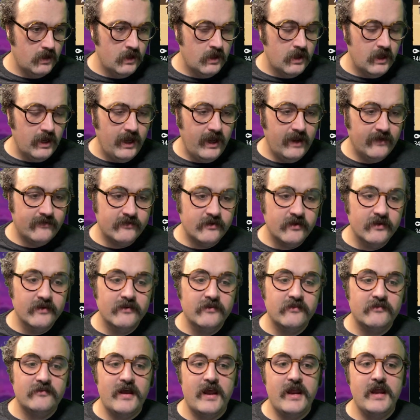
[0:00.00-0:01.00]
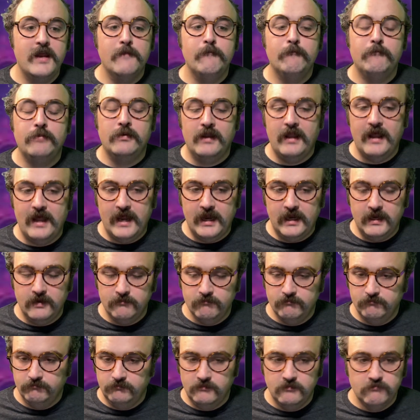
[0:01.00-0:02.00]
it's going to stay in play.
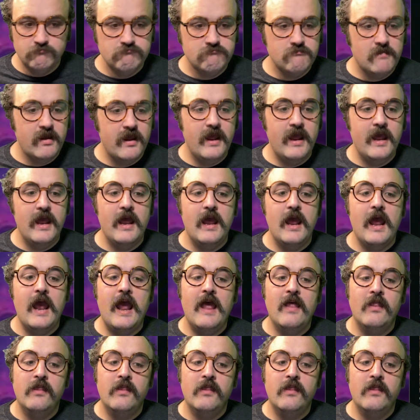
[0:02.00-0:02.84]
And